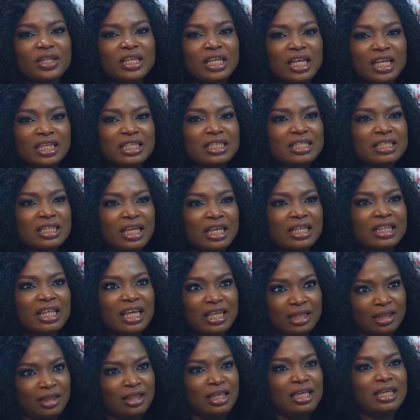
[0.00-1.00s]
And she's like,
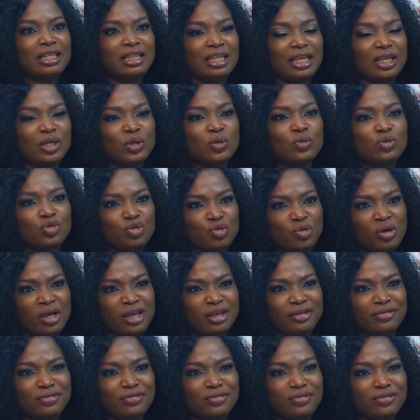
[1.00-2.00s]
I think that you
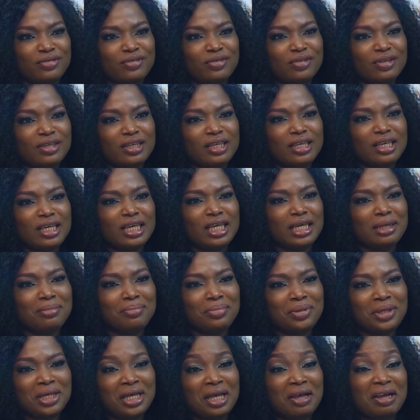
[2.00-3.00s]
thrive in
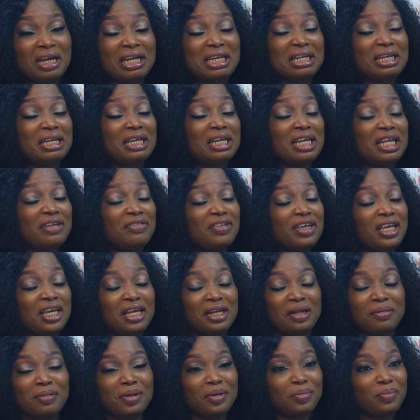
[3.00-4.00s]
P R. I'd never
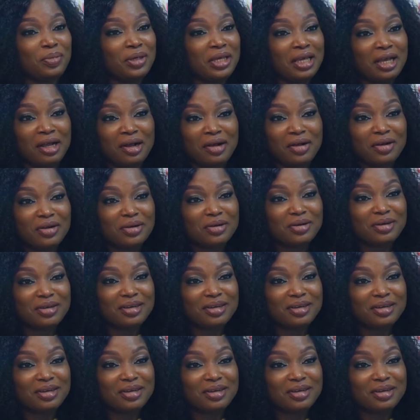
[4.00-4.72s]
heard about P R,